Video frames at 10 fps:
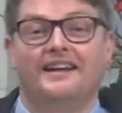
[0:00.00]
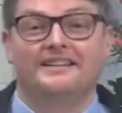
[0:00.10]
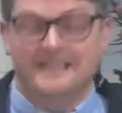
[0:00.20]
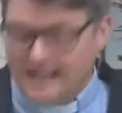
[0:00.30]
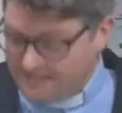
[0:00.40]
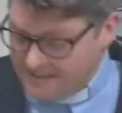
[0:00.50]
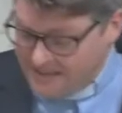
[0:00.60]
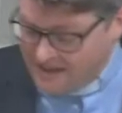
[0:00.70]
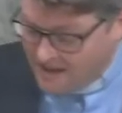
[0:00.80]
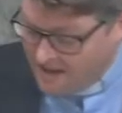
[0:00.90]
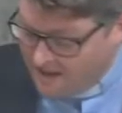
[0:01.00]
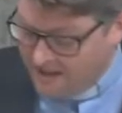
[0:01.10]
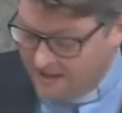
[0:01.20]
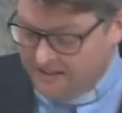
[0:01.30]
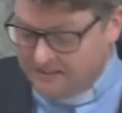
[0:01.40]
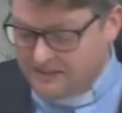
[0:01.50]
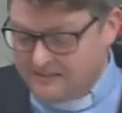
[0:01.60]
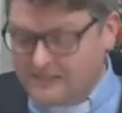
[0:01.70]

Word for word: Is that the, uh, the,